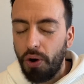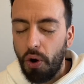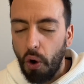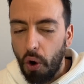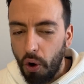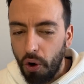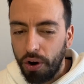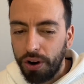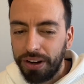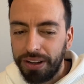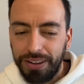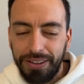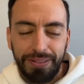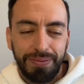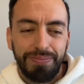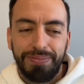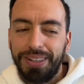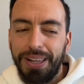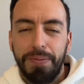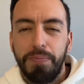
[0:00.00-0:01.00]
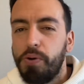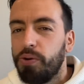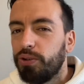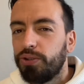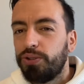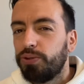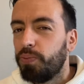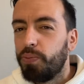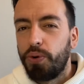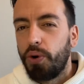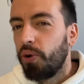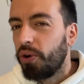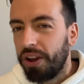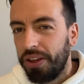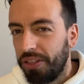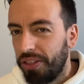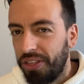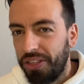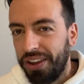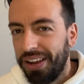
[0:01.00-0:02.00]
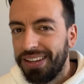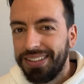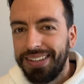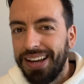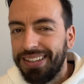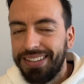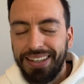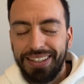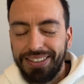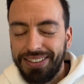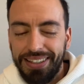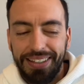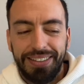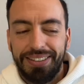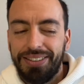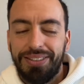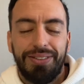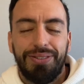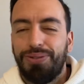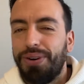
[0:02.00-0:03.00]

or the most broken thing that exists